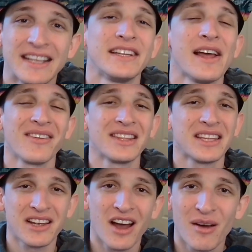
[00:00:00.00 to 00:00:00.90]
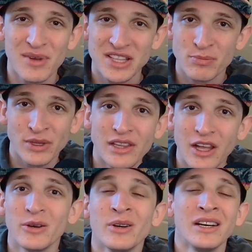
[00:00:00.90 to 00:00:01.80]
down in the comments
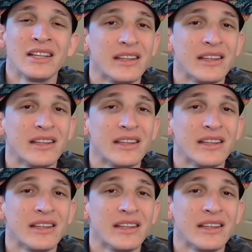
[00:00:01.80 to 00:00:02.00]
below.